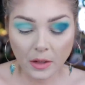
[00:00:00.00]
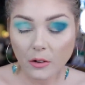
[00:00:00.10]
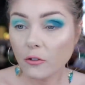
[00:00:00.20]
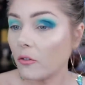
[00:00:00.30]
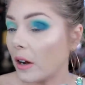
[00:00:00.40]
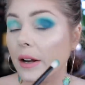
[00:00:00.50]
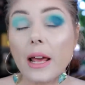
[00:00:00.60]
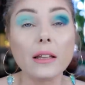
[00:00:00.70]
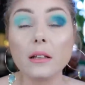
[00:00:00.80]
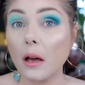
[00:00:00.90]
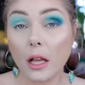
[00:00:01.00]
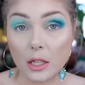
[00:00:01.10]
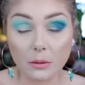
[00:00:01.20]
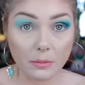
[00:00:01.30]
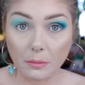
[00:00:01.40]
fun and uh,
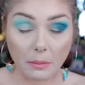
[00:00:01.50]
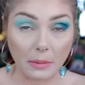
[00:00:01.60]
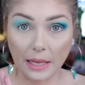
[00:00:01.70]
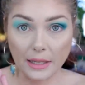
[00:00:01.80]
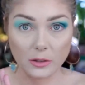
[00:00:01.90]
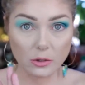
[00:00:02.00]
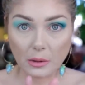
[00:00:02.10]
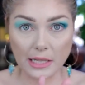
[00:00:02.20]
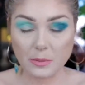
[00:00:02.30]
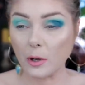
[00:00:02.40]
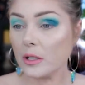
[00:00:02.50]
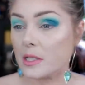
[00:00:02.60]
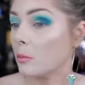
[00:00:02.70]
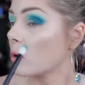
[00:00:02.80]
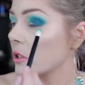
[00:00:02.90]
like, let's be
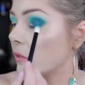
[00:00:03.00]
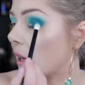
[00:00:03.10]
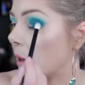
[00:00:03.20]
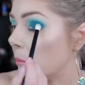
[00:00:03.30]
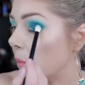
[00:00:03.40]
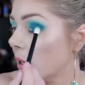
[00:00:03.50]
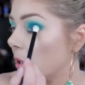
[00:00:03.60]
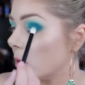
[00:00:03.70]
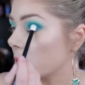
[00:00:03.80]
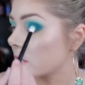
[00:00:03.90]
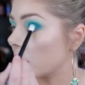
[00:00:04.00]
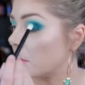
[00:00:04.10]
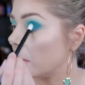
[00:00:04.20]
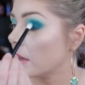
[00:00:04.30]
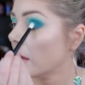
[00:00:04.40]
honest, most of the time better looks than
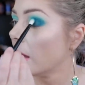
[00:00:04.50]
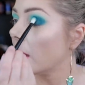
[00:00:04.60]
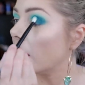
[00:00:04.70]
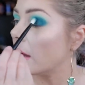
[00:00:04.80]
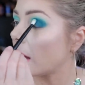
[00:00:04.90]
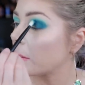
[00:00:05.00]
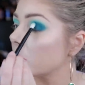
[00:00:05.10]
me. uh, I'm